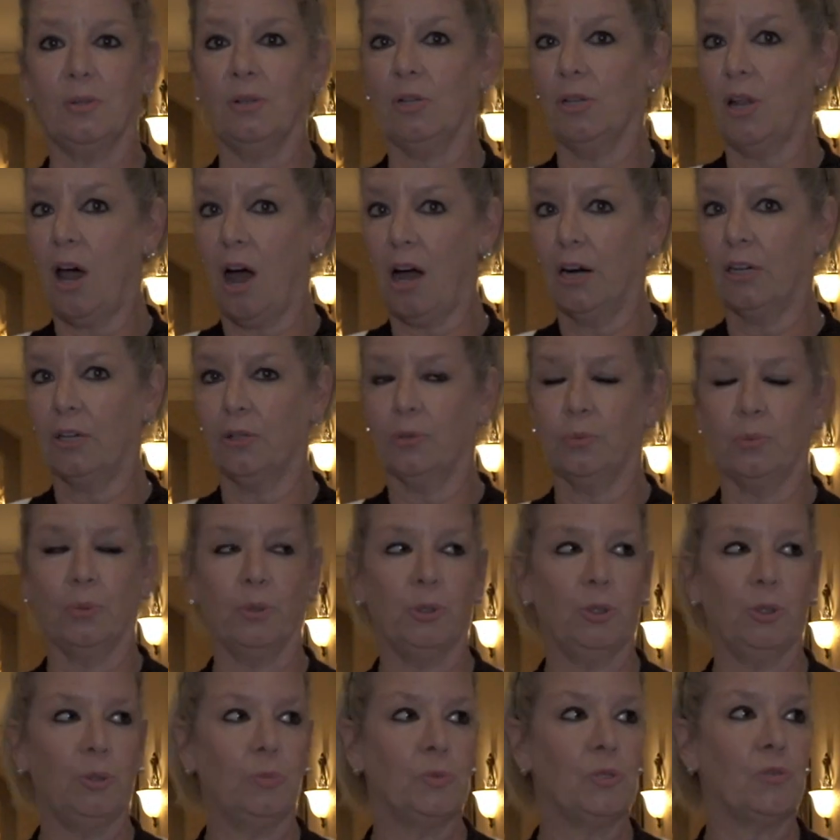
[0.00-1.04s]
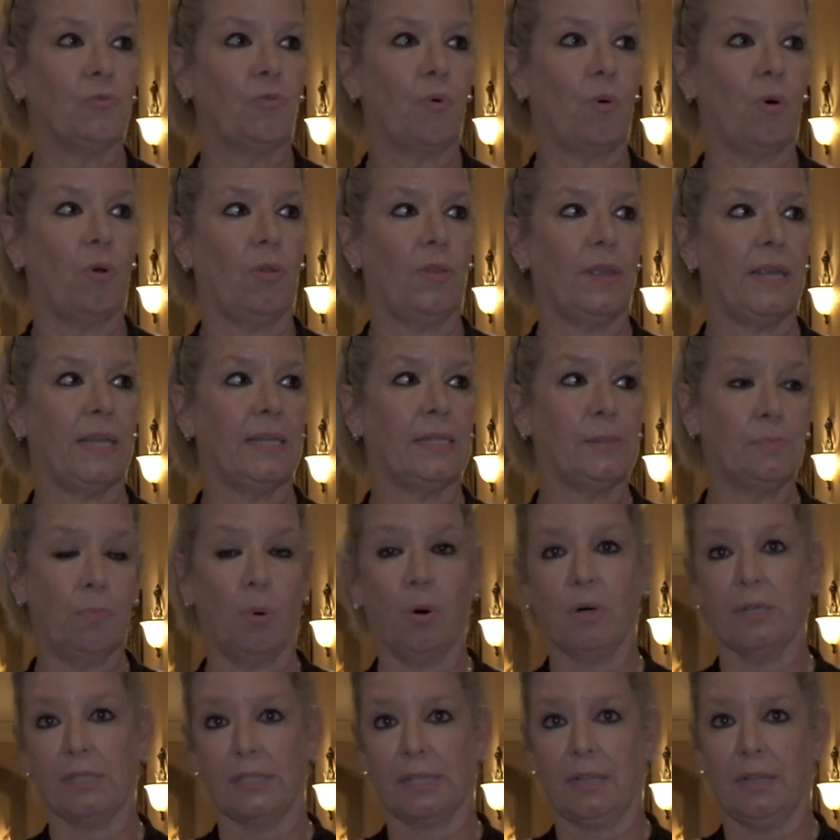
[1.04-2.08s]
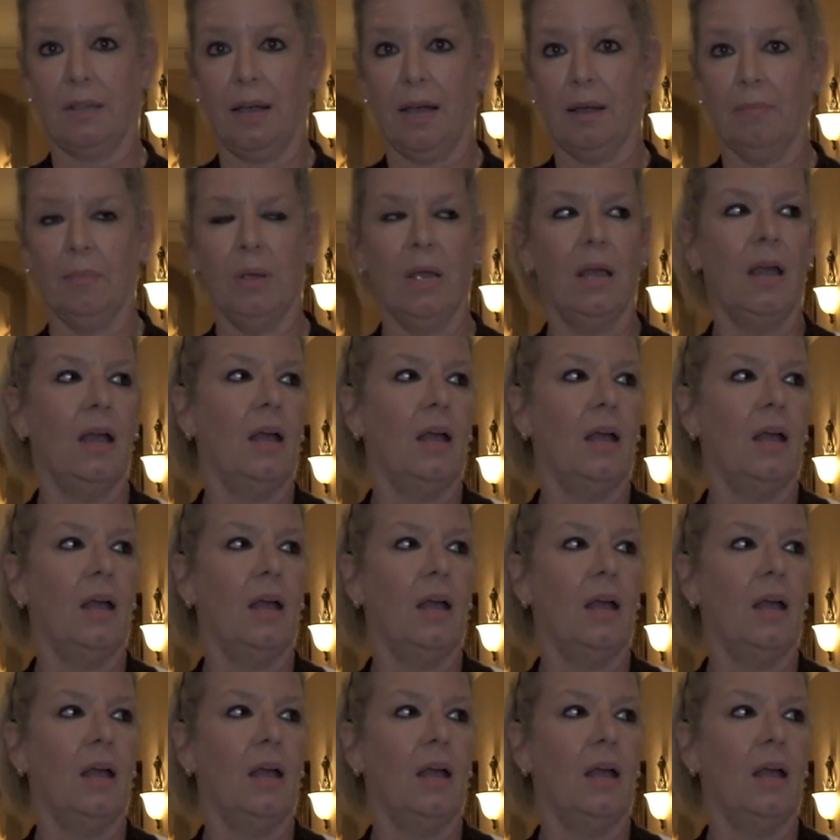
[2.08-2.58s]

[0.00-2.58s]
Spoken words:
the locker rooms for the sports club.